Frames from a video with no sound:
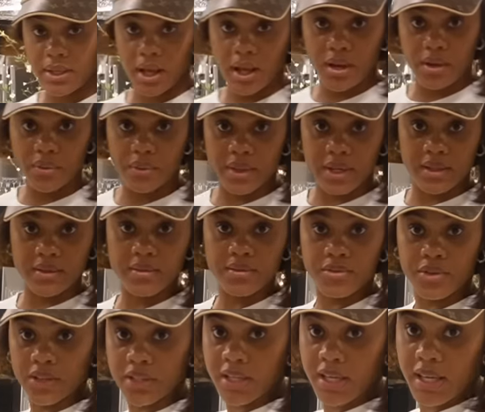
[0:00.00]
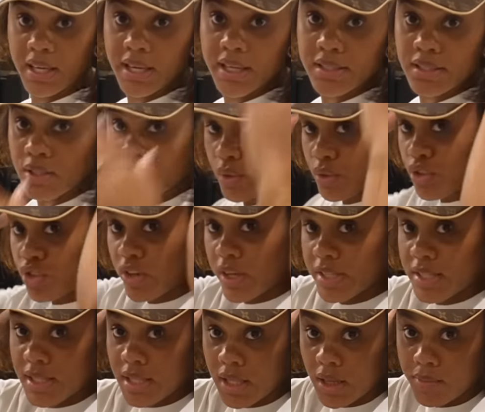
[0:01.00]
Halloween for the kids, no
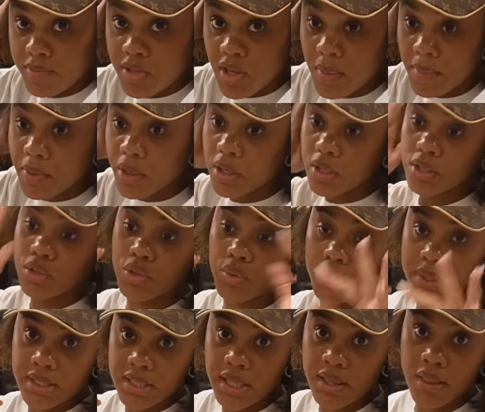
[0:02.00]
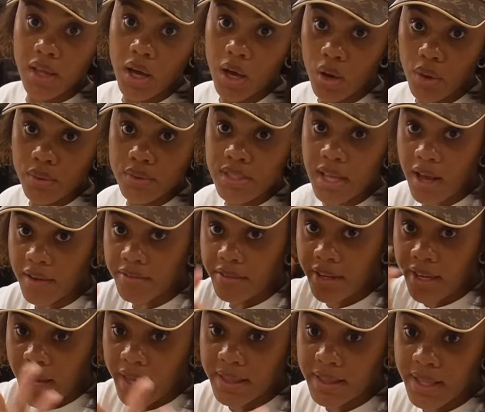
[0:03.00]
dressing up. So I'm going to do it in the house, have
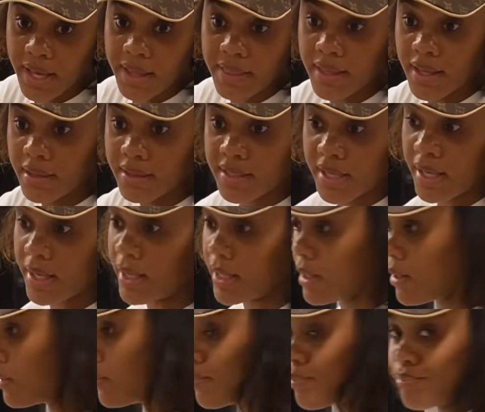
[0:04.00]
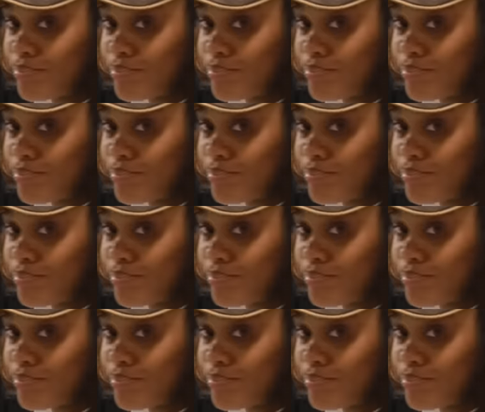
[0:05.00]
candy and they take it up.